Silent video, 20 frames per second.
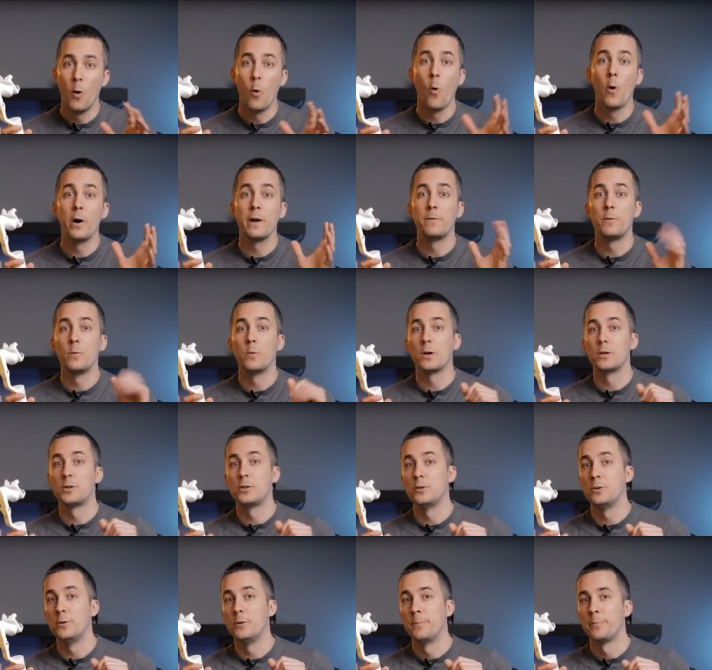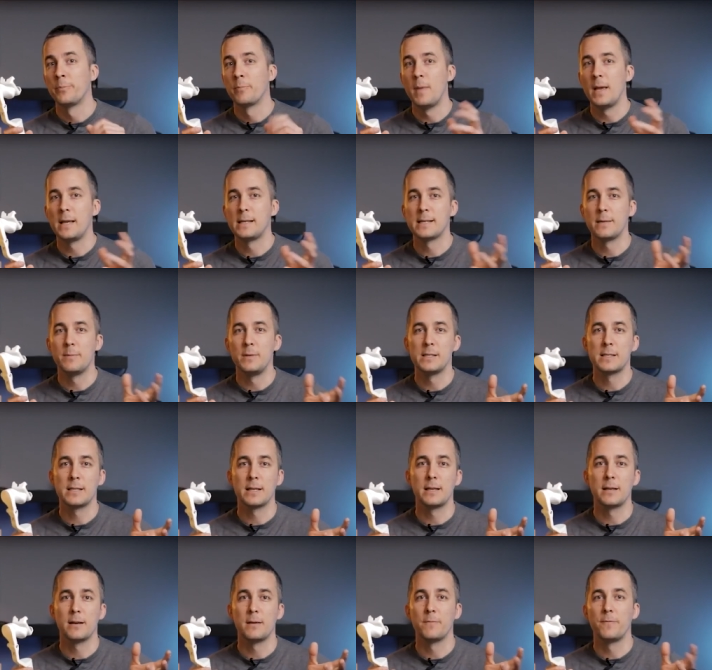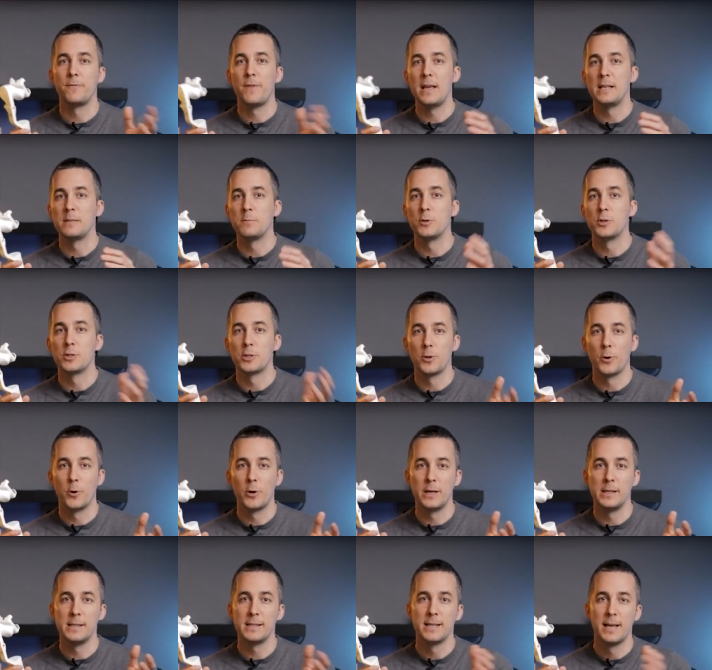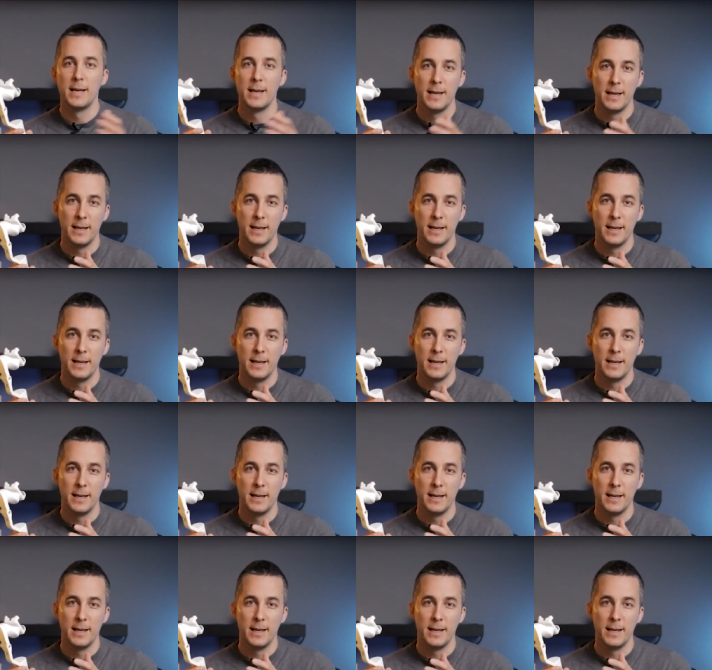or if you want to make some Instagram, Facebook stories,